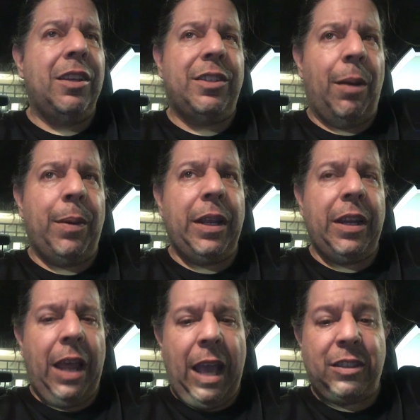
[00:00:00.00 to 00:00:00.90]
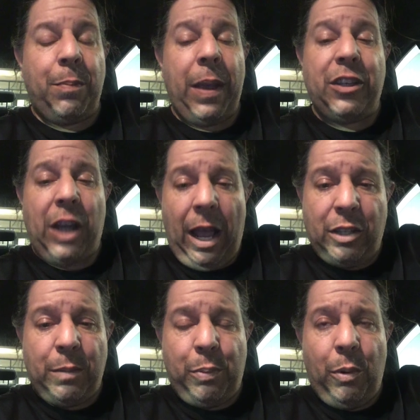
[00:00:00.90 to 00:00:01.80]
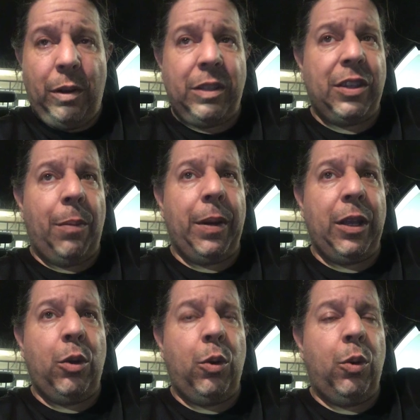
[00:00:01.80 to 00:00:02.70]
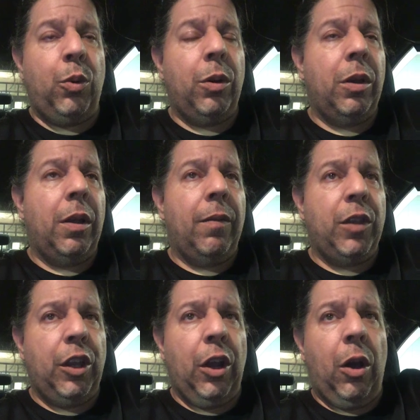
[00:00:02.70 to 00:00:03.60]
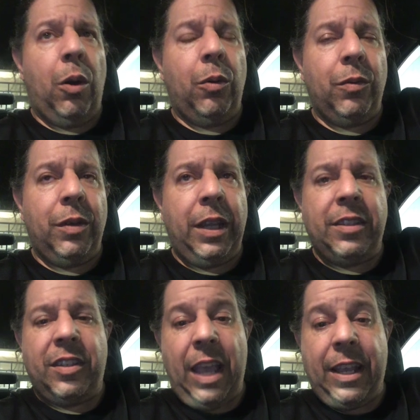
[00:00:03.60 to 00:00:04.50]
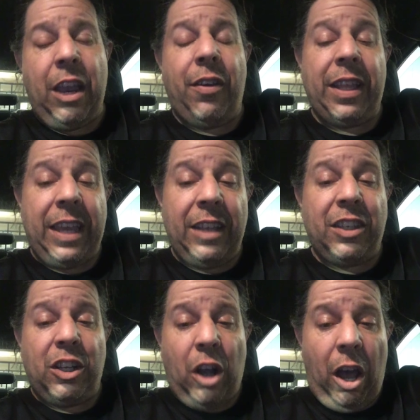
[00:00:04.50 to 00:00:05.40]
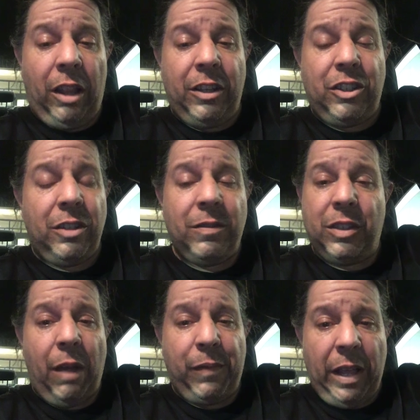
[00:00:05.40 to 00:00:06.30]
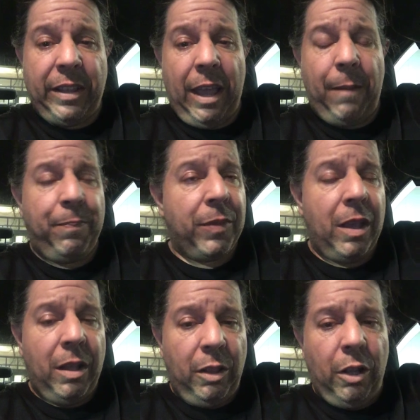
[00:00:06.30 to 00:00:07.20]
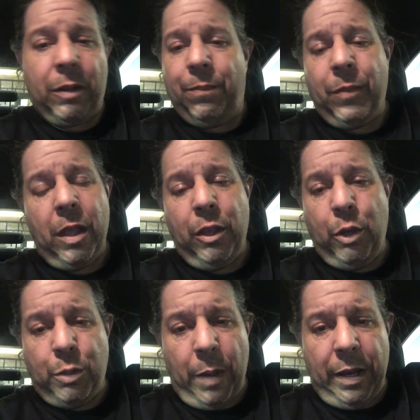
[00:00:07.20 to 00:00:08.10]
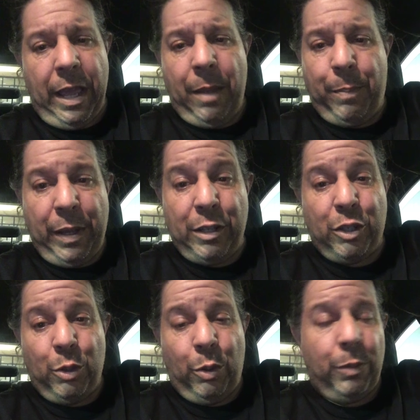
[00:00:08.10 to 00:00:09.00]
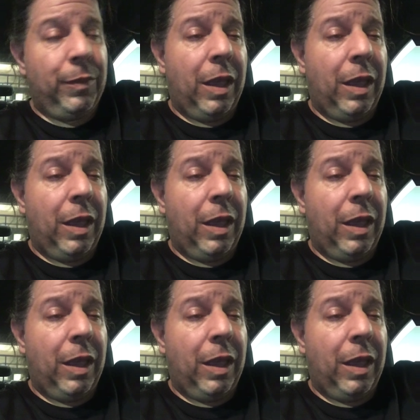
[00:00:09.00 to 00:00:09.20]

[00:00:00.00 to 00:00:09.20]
somebody that has to pay child support, somebody who, you know, needs to take care of the kids in college, stuff like that, look, use my name, Peter Sewell.